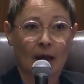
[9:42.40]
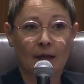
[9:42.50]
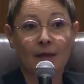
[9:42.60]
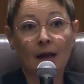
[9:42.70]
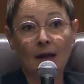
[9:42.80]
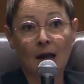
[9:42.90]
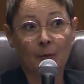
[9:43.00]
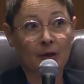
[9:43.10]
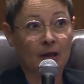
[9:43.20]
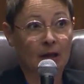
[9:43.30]
And that
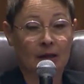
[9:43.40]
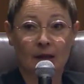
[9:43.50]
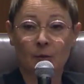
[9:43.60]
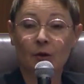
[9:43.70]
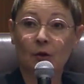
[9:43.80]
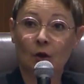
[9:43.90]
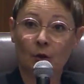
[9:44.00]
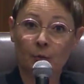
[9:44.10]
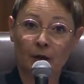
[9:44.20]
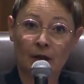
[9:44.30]
capital enabled the
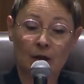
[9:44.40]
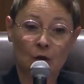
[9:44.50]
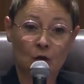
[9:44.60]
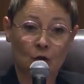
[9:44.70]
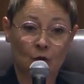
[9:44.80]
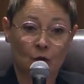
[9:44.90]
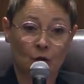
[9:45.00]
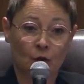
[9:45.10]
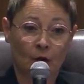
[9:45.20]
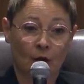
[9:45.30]
company
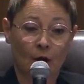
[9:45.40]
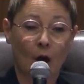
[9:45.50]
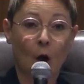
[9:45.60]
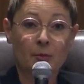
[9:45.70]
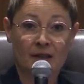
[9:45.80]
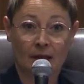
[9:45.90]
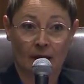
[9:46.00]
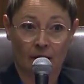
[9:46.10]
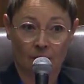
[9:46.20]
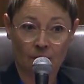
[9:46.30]
to
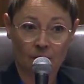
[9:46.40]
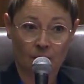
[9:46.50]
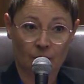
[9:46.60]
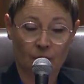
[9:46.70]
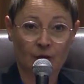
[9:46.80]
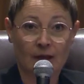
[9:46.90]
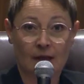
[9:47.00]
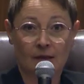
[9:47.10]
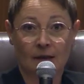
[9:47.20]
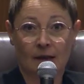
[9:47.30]
upscale to the
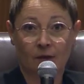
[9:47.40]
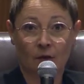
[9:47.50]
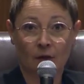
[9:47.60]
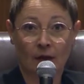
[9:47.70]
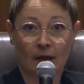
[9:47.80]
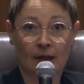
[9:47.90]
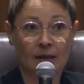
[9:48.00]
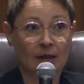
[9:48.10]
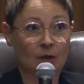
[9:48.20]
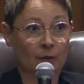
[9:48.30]
next level
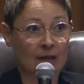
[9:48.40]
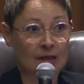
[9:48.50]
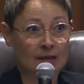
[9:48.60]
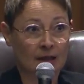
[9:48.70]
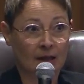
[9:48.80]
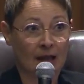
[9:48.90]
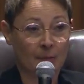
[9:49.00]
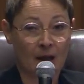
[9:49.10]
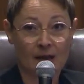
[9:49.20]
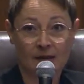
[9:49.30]
and increase their
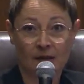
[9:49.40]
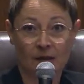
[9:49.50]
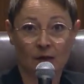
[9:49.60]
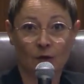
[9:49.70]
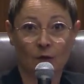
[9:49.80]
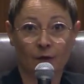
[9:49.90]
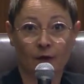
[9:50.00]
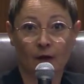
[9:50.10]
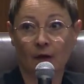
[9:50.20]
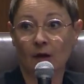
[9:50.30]
capacity
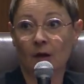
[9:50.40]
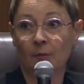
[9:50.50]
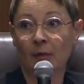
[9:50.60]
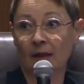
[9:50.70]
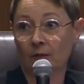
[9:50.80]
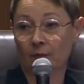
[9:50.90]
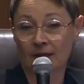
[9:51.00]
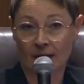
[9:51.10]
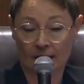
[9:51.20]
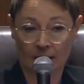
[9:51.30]
of PET
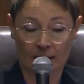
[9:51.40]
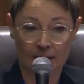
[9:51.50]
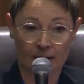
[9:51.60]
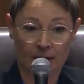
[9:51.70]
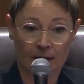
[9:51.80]
recycling.